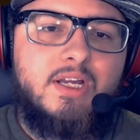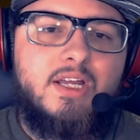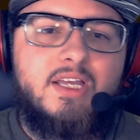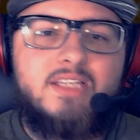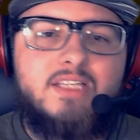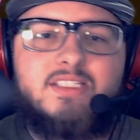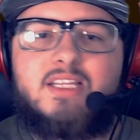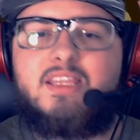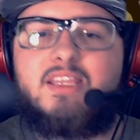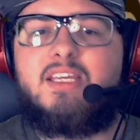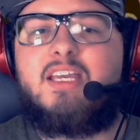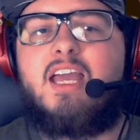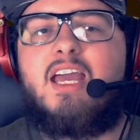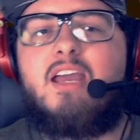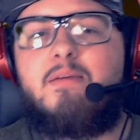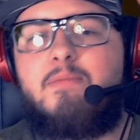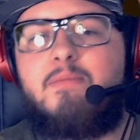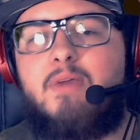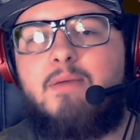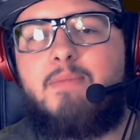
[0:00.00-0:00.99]
is that the
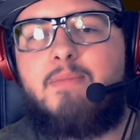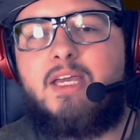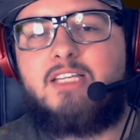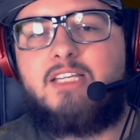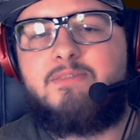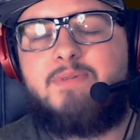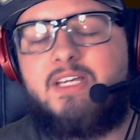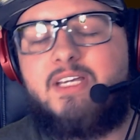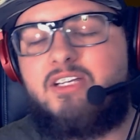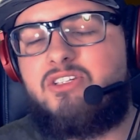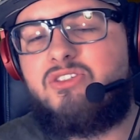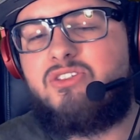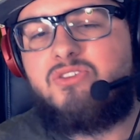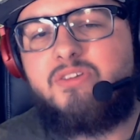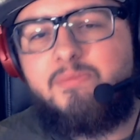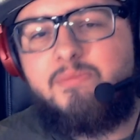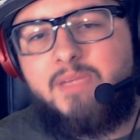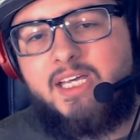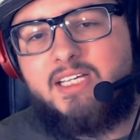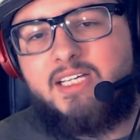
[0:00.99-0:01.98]
game makes me
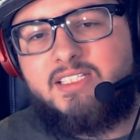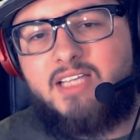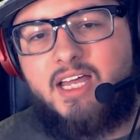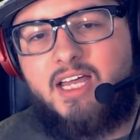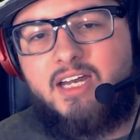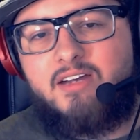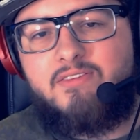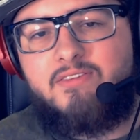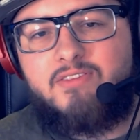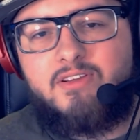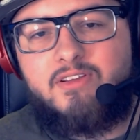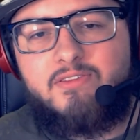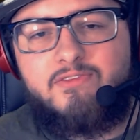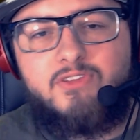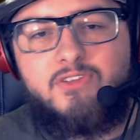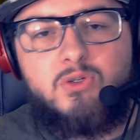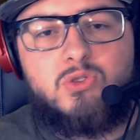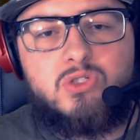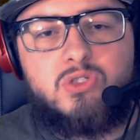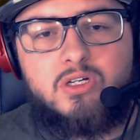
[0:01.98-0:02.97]
extremely excited for the
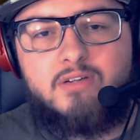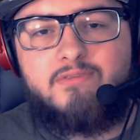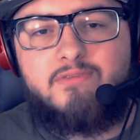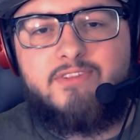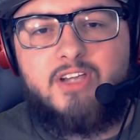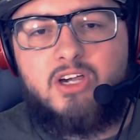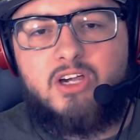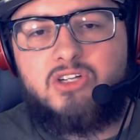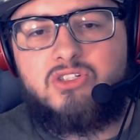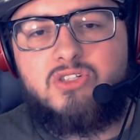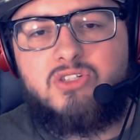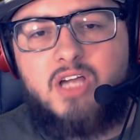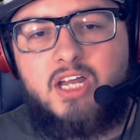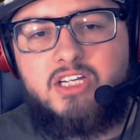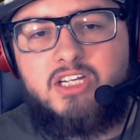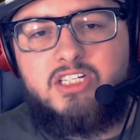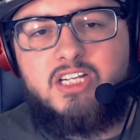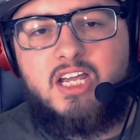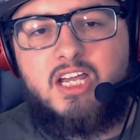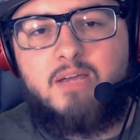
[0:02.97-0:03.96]
future of VR
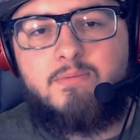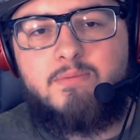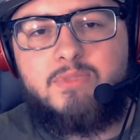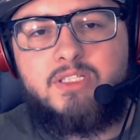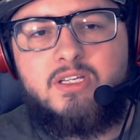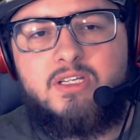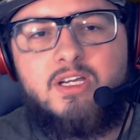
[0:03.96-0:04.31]
strategy games,